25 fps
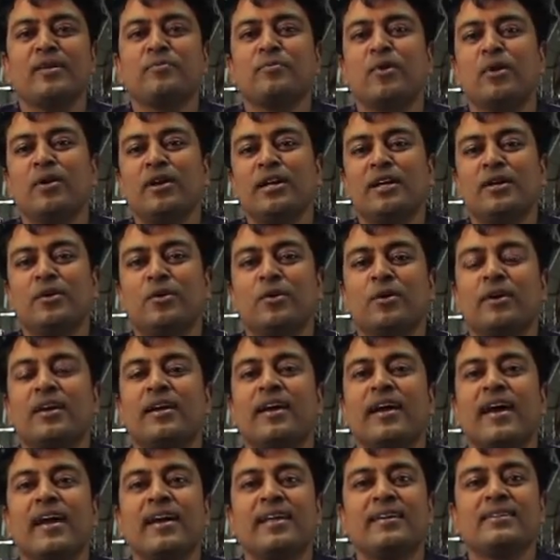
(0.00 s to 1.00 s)
molecule
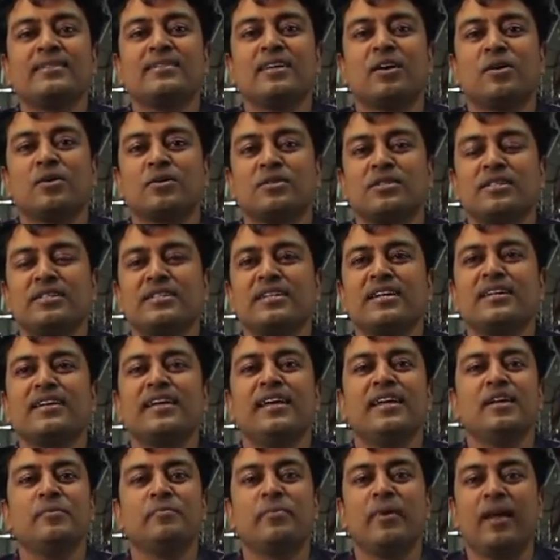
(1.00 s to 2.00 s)
carries the oxygen
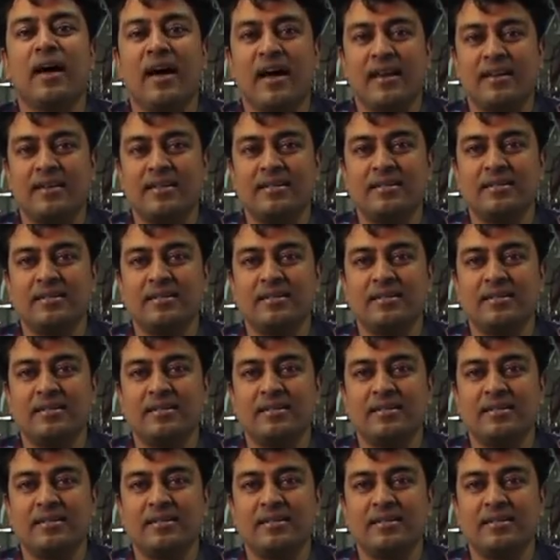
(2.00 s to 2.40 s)
in blood.